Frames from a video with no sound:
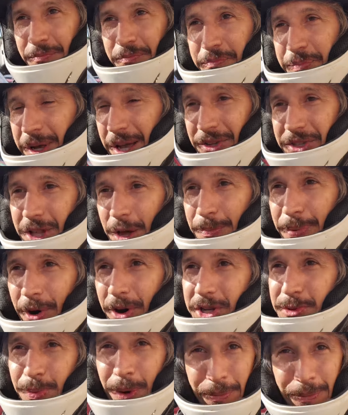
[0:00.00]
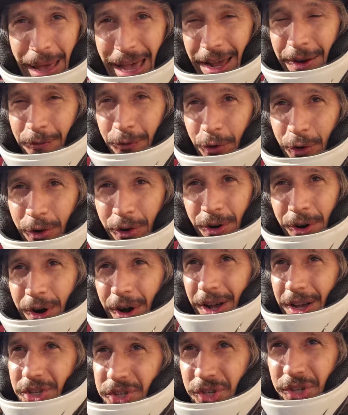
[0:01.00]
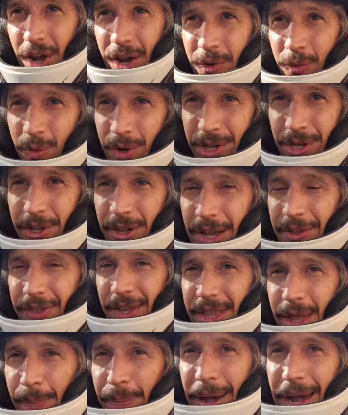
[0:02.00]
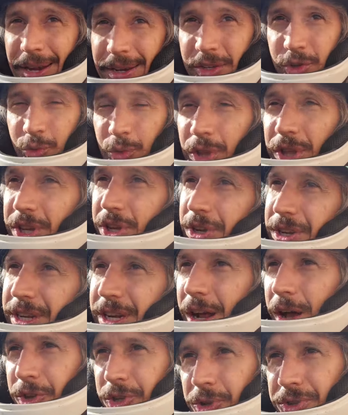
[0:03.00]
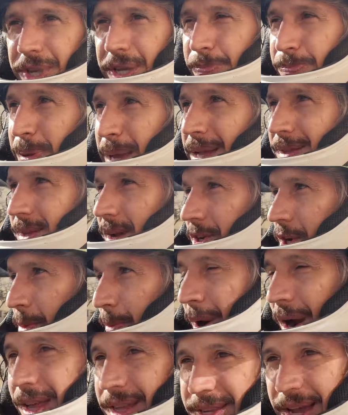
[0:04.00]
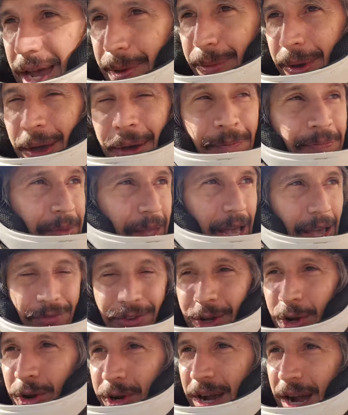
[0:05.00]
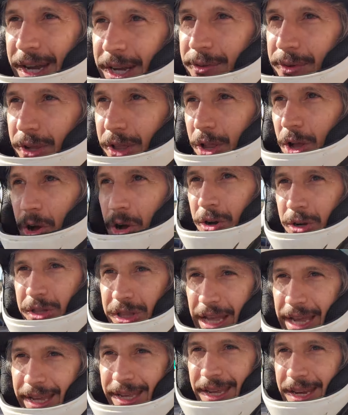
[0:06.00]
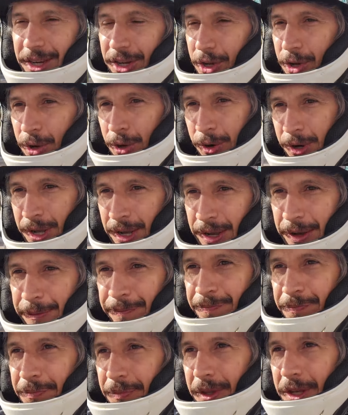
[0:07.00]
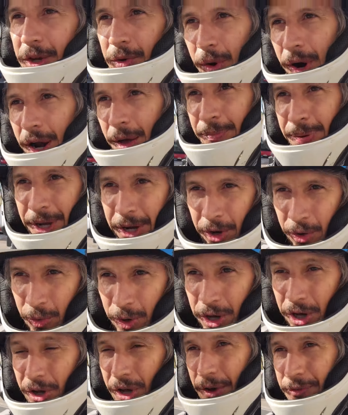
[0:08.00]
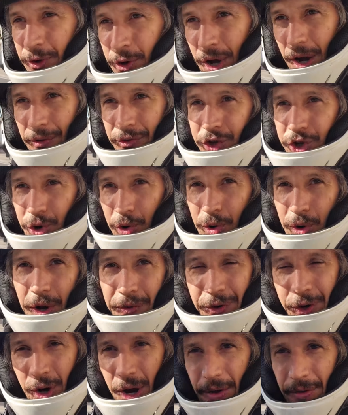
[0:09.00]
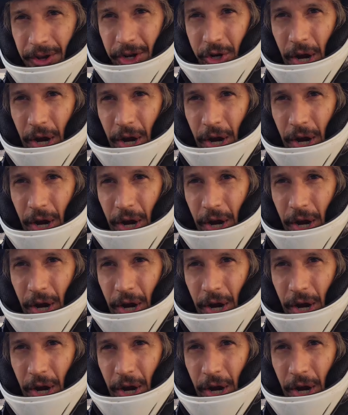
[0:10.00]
because of the parts. But man, for a stunt wheel, I think the Patton is really good, and it also depends on your body type. If you're kind of a long, lanky dude, you want a bigger wheel. If you have short, if you have a